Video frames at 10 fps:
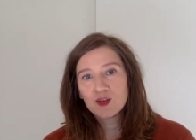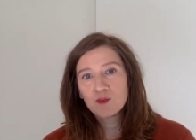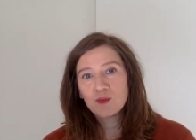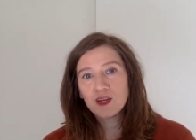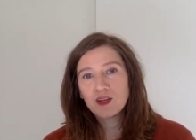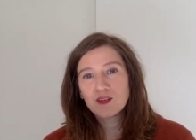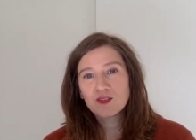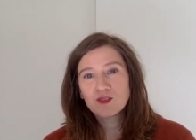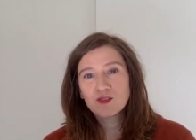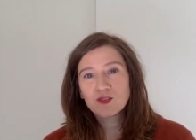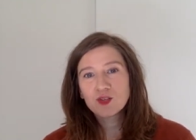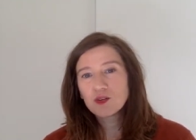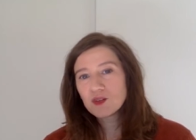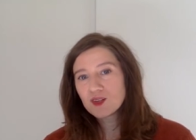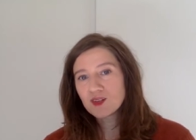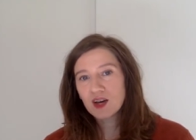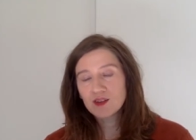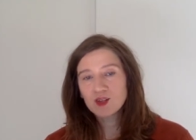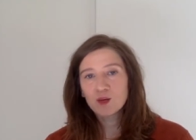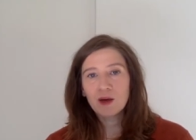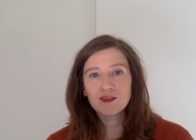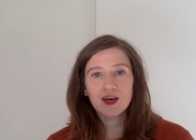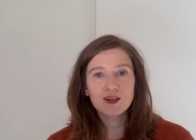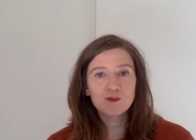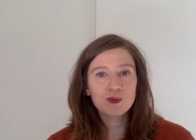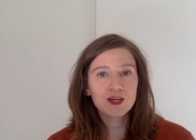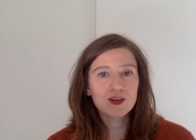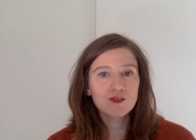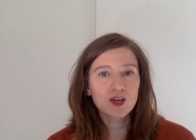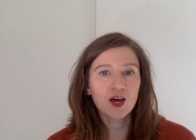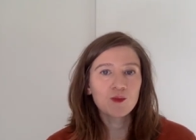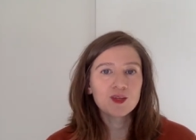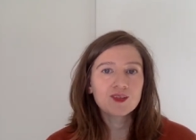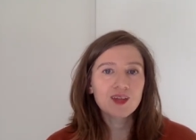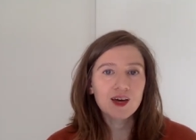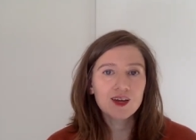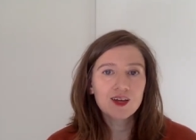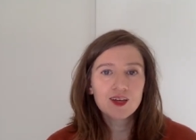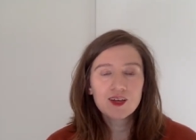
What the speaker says: be too nostalgic about that period of time is that